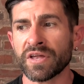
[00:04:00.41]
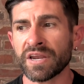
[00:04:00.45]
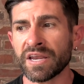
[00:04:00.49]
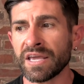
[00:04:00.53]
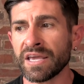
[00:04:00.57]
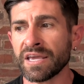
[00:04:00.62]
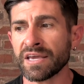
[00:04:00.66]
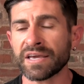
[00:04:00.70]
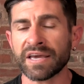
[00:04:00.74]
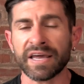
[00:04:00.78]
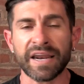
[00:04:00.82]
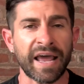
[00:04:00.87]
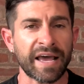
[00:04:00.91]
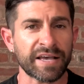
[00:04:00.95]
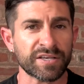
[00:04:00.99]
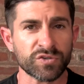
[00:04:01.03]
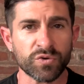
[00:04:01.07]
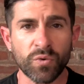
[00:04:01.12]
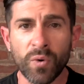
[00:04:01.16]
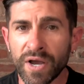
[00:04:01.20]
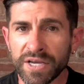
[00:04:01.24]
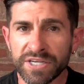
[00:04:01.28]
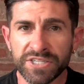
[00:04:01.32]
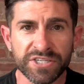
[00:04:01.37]
that he can ask
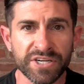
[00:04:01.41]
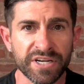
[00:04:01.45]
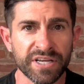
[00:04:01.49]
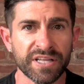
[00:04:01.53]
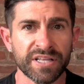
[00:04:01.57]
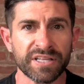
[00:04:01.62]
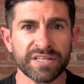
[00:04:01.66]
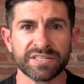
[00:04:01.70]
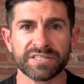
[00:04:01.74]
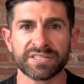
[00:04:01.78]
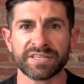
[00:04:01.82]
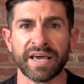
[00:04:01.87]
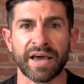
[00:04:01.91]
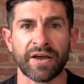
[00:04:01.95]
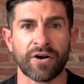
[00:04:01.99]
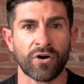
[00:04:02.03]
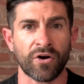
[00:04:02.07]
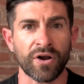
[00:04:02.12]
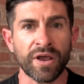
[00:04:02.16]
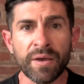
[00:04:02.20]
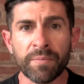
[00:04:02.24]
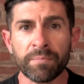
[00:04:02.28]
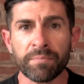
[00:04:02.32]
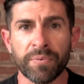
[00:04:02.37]
questions, get
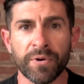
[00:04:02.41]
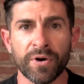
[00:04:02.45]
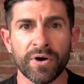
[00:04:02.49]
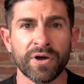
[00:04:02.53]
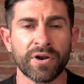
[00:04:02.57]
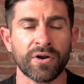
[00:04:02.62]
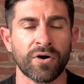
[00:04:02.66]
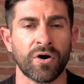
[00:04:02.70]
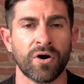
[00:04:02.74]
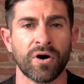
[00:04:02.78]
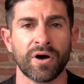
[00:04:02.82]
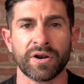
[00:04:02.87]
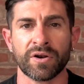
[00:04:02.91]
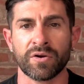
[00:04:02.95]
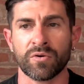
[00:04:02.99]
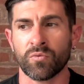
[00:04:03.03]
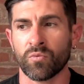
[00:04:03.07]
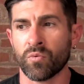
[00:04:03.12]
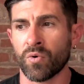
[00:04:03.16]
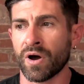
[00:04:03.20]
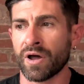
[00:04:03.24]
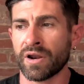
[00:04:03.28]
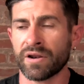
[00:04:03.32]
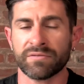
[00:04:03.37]
our input on
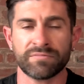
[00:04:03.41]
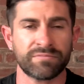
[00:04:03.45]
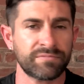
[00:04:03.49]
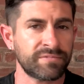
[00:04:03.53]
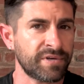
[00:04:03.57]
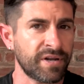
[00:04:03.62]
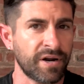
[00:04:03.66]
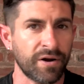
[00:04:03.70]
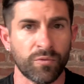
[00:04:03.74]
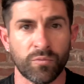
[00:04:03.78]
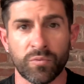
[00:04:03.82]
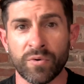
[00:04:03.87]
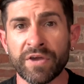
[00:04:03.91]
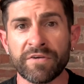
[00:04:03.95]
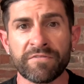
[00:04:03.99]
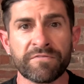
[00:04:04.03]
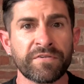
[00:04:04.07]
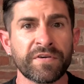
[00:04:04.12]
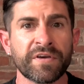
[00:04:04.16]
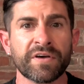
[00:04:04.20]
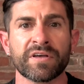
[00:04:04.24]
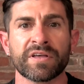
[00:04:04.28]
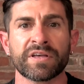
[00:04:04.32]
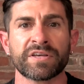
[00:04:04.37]
what, you know, we
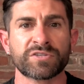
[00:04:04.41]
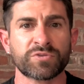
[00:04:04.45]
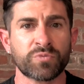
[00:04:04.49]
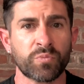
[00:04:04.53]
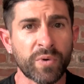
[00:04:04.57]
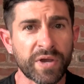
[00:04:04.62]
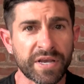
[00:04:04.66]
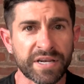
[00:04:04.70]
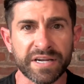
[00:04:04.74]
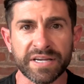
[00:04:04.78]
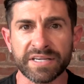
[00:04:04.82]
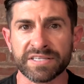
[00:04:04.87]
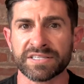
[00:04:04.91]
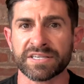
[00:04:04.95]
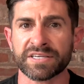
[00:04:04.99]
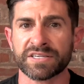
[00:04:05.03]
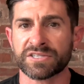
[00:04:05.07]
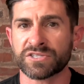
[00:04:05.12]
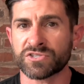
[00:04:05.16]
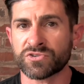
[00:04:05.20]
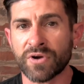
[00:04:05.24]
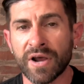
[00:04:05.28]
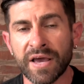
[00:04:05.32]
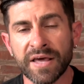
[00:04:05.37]
feel as
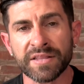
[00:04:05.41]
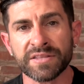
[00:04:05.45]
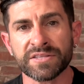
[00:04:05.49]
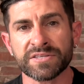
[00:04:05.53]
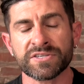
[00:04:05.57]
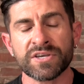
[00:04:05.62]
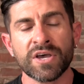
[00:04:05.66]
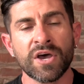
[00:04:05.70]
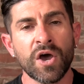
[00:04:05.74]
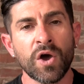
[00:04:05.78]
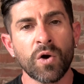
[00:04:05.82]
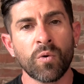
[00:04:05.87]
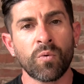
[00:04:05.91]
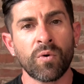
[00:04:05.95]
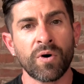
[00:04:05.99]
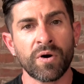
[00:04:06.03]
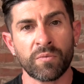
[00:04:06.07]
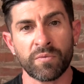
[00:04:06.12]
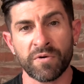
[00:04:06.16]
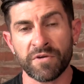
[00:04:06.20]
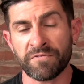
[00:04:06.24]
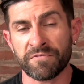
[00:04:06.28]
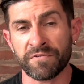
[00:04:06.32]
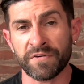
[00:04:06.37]
weaknesses, strengths,
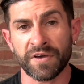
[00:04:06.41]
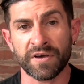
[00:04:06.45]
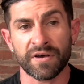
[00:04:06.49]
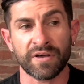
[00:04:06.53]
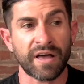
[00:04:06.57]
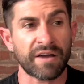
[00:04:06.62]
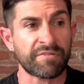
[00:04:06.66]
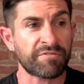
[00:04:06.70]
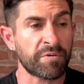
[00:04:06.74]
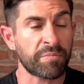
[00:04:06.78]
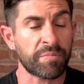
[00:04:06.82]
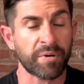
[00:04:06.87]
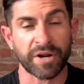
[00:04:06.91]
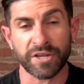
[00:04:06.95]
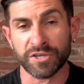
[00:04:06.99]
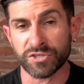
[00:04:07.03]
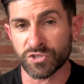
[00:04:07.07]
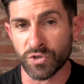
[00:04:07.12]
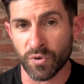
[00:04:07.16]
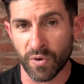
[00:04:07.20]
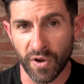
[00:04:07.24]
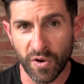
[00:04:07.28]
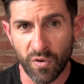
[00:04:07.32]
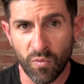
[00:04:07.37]
what we feel everybody's
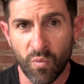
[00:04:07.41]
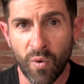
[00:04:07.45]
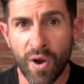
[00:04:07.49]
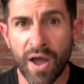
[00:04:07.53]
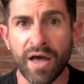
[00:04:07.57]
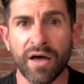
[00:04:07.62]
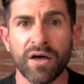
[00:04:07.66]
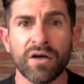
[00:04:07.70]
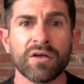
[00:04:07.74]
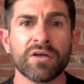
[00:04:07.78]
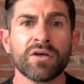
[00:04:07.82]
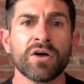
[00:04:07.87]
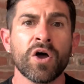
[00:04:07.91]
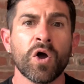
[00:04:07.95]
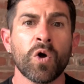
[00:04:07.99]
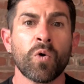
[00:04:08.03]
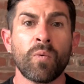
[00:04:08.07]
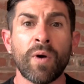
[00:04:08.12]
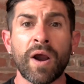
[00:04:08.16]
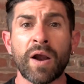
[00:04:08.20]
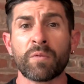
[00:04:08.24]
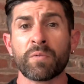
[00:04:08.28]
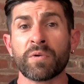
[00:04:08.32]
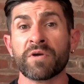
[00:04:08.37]
doing well,
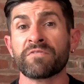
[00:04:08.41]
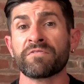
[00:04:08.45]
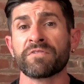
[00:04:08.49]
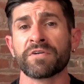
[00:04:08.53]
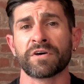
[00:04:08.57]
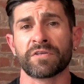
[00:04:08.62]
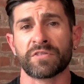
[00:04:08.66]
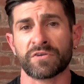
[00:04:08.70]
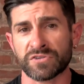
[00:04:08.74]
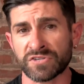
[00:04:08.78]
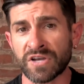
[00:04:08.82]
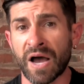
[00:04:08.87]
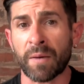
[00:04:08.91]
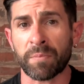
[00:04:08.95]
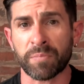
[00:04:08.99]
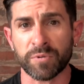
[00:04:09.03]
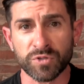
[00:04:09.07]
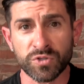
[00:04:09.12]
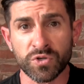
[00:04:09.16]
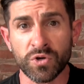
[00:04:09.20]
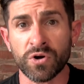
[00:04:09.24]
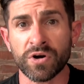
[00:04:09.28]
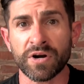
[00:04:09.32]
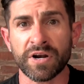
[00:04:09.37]
where we feel there's
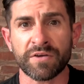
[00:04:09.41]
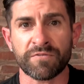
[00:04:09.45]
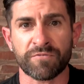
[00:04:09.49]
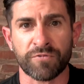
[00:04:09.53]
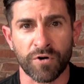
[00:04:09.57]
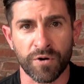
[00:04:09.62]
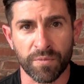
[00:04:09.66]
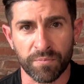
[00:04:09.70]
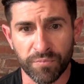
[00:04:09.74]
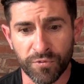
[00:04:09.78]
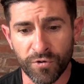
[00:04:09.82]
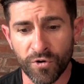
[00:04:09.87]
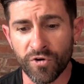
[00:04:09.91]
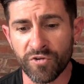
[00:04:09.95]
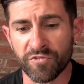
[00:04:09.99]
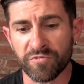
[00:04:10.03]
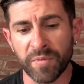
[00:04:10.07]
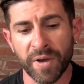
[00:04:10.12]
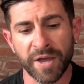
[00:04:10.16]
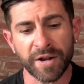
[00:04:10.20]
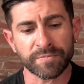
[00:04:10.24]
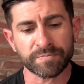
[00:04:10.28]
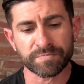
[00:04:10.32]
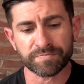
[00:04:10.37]
opportunity for
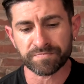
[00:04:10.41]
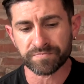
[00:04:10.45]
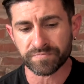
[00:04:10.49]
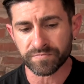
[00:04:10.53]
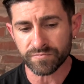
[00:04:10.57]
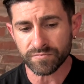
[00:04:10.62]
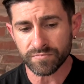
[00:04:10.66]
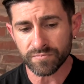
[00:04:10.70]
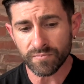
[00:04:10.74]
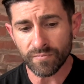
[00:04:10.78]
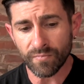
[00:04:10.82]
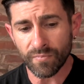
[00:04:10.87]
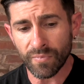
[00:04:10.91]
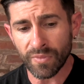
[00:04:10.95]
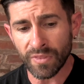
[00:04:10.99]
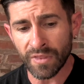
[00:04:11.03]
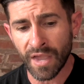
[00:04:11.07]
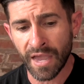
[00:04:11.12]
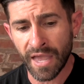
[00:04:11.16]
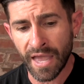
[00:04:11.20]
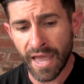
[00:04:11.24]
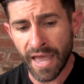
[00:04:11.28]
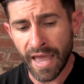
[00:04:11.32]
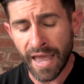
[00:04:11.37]
improvement.
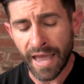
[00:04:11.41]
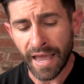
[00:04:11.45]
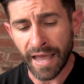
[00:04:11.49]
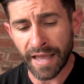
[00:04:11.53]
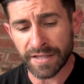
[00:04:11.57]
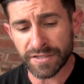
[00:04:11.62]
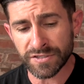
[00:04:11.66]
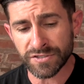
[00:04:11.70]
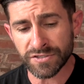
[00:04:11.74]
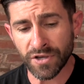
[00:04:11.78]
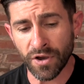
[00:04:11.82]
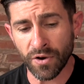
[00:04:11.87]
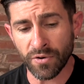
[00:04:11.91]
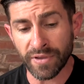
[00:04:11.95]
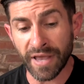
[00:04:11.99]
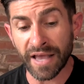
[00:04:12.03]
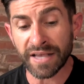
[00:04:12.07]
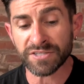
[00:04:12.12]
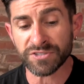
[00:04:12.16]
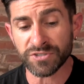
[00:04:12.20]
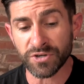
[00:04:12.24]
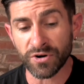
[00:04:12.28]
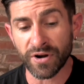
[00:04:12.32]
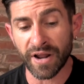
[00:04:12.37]
And so
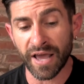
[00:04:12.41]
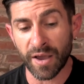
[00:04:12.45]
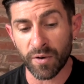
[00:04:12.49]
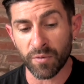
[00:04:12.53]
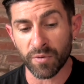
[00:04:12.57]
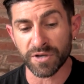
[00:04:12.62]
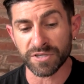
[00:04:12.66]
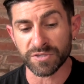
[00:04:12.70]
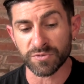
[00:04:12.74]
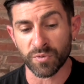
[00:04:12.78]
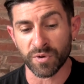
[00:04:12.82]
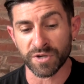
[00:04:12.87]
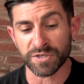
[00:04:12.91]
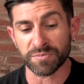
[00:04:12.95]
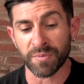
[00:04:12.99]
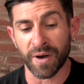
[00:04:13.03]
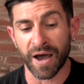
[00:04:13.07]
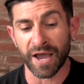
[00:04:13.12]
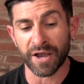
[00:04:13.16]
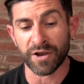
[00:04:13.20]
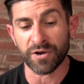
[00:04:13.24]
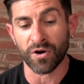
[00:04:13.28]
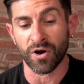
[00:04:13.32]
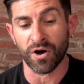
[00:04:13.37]
yesterday was, was
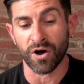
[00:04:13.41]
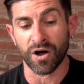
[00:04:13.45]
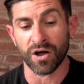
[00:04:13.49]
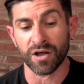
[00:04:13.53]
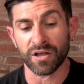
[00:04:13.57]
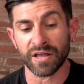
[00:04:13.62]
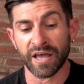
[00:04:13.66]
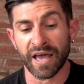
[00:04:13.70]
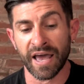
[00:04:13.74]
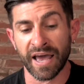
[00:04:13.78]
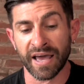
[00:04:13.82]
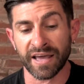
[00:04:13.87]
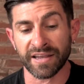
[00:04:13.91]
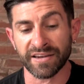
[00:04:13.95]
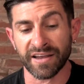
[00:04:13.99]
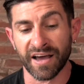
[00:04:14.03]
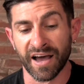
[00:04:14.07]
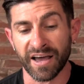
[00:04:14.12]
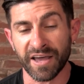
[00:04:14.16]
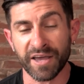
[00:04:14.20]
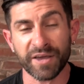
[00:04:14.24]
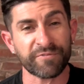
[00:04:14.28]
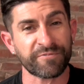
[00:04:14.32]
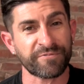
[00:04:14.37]
my call, and
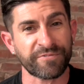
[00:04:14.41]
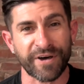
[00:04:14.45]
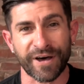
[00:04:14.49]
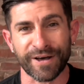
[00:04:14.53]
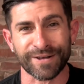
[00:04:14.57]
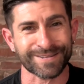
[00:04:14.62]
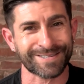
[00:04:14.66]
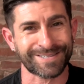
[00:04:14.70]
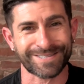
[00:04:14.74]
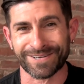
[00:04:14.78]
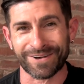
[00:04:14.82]
uh, it felt